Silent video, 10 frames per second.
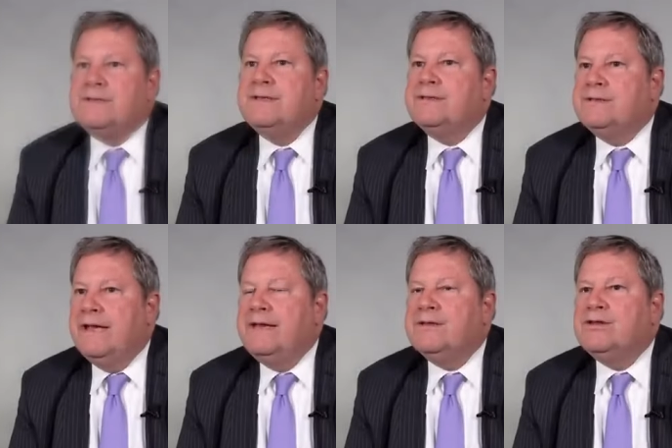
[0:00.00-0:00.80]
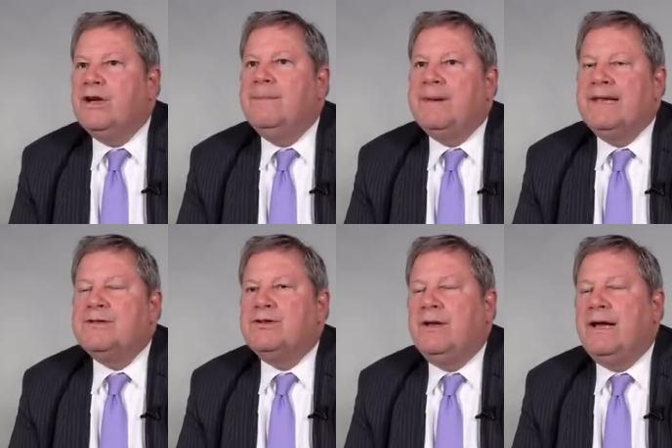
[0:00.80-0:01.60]
Since taking this job
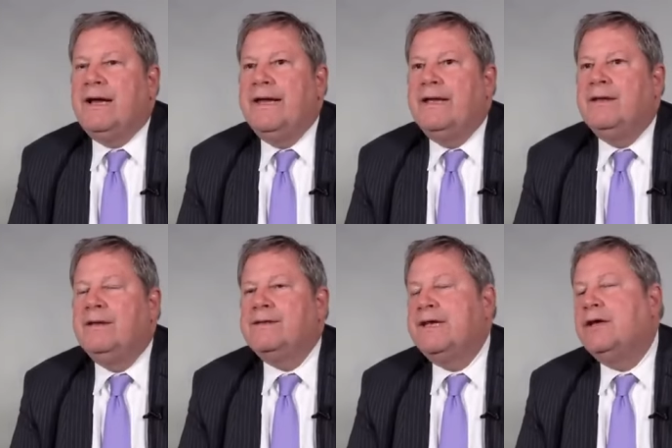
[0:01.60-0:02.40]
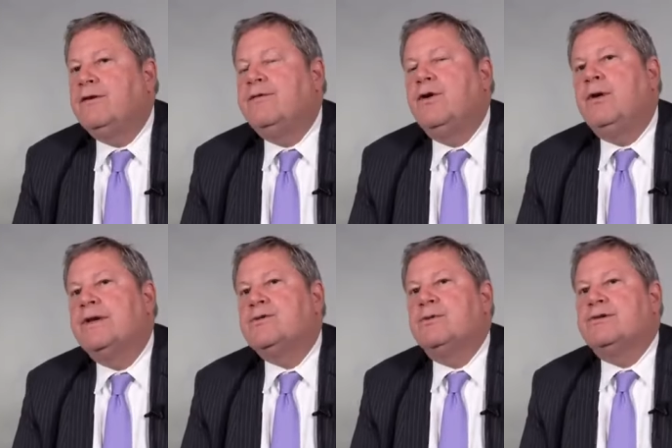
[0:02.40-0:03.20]
last July, the singular
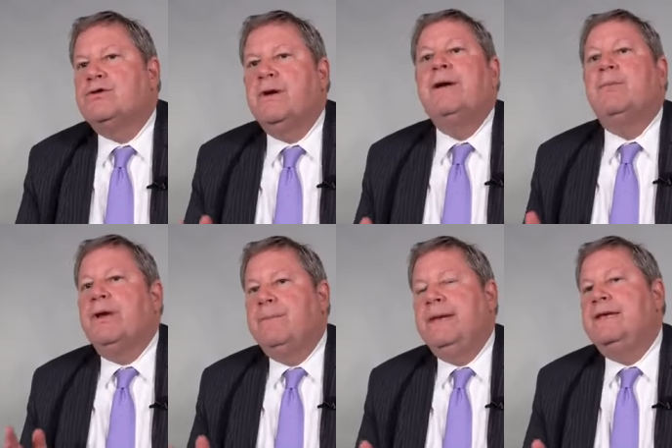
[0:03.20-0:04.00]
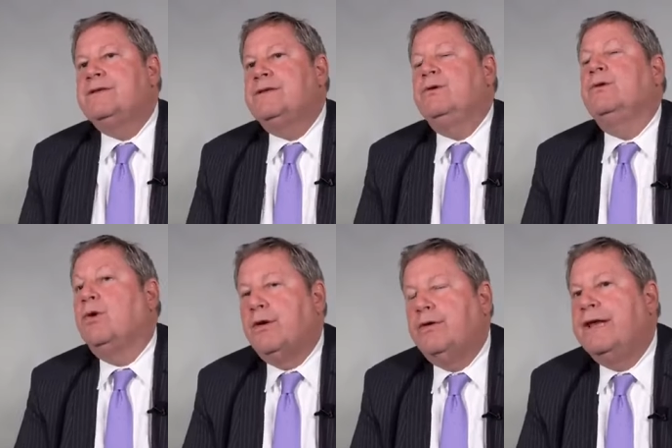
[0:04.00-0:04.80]
focus was to try to bring peace to
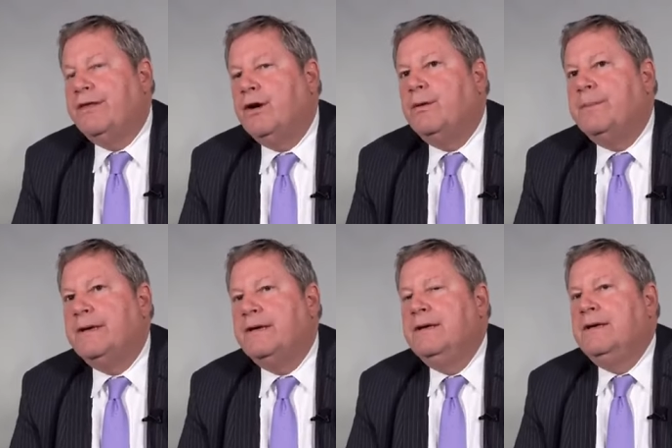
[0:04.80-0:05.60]
northern Ethiopia,